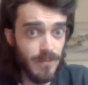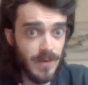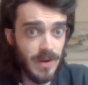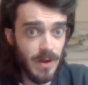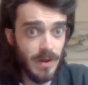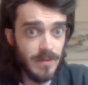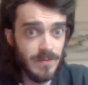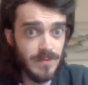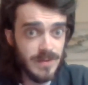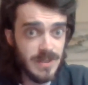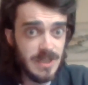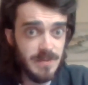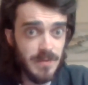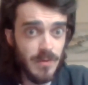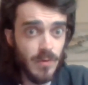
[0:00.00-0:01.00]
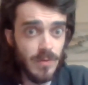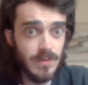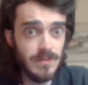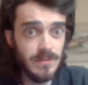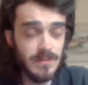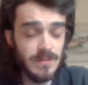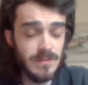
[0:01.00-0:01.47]
the sport
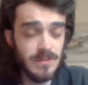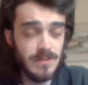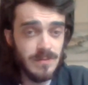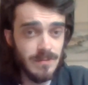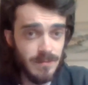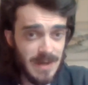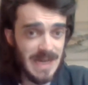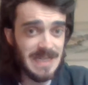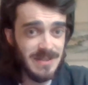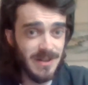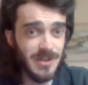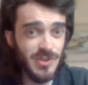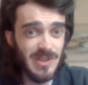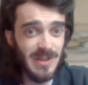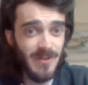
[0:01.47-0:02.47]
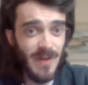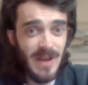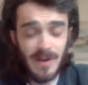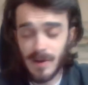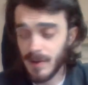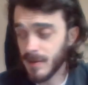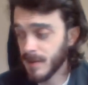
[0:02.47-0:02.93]
mad country that
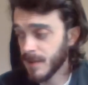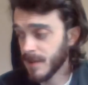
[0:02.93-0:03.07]
they are.